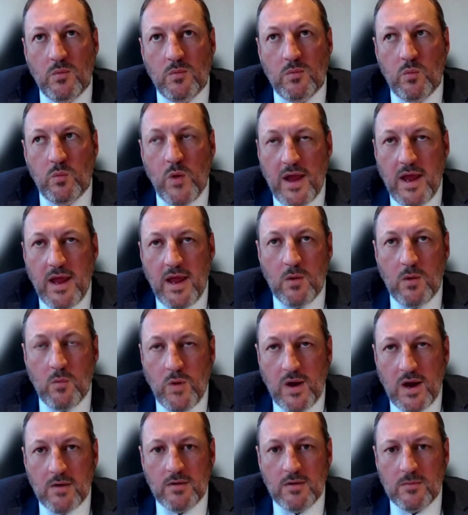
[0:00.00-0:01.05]
where
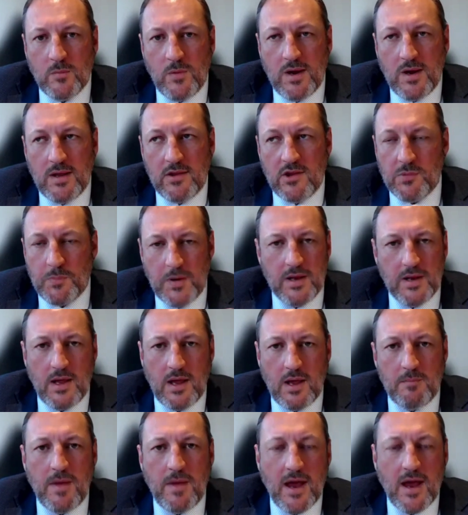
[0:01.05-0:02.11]
there's been
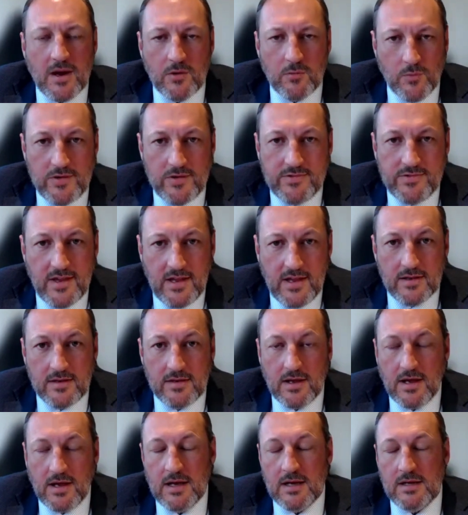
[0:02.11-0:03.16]
a market reset,
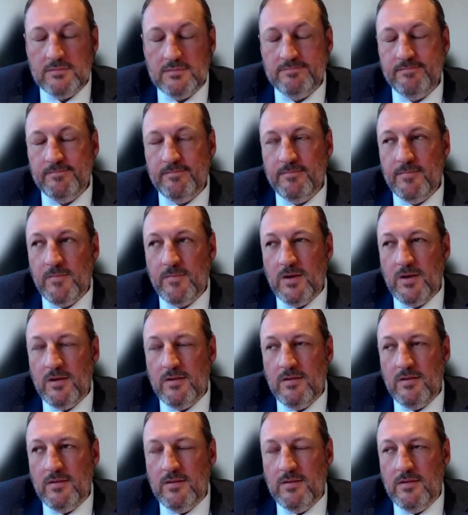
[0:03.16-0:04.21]

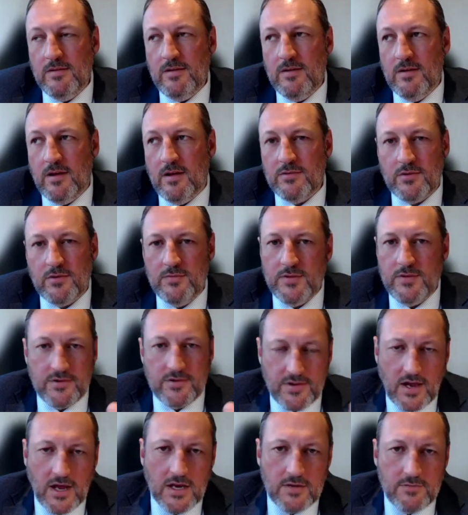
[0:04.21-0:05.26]
sort of at the
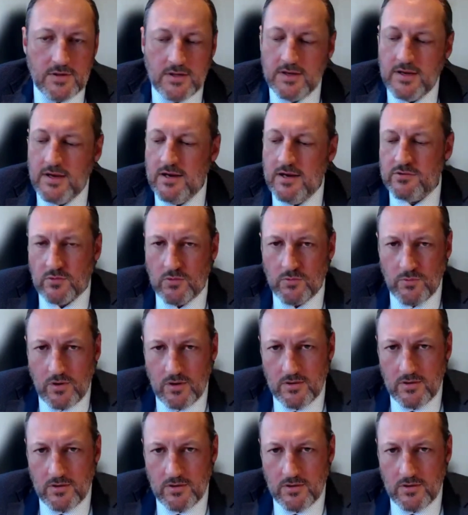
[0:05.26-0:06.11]
start of a lease, or